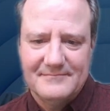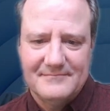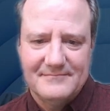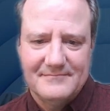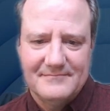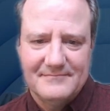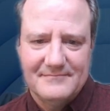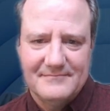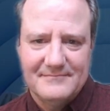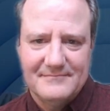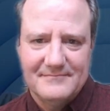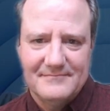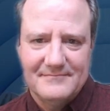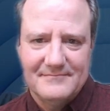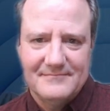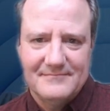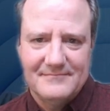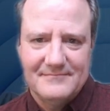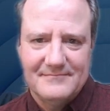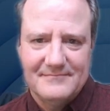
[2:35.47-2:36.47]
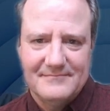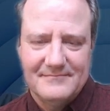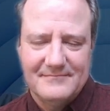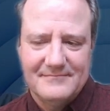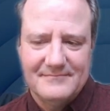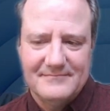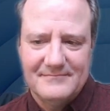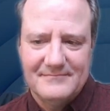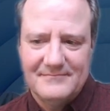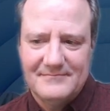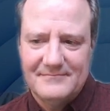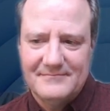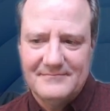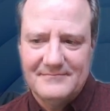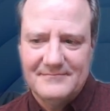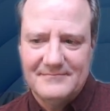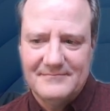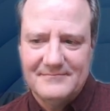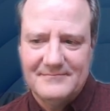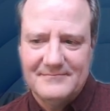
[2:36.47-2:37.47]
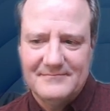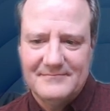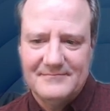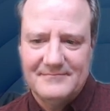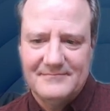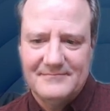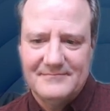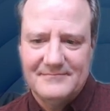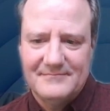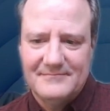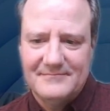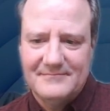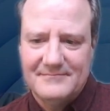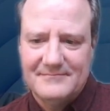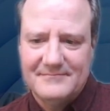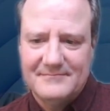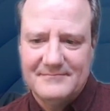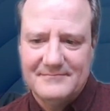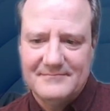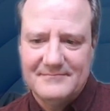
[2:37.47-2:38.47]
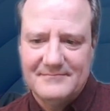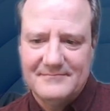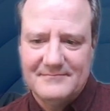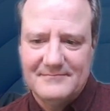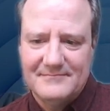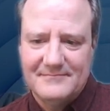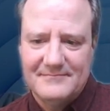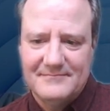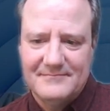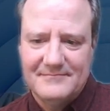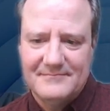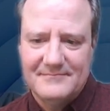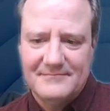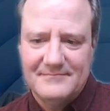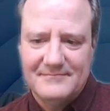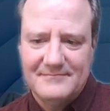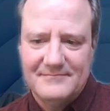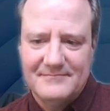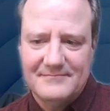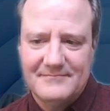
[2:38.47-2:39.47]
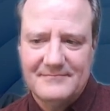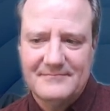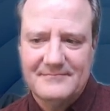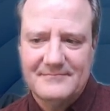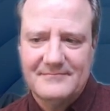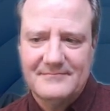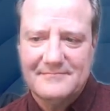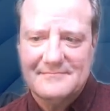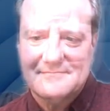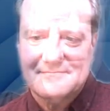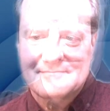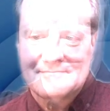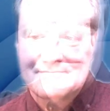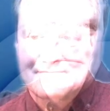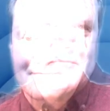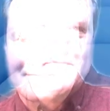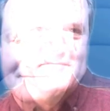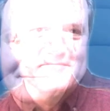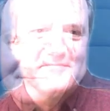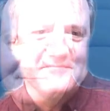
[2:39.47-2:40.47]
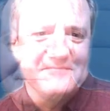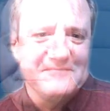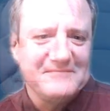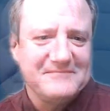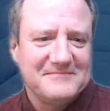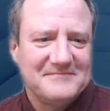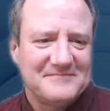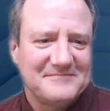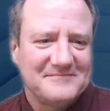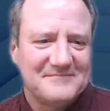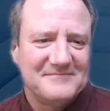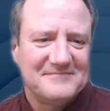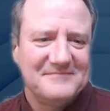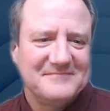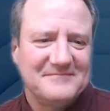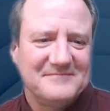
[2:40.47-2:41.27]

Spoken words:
No words are spoken by the person on screen.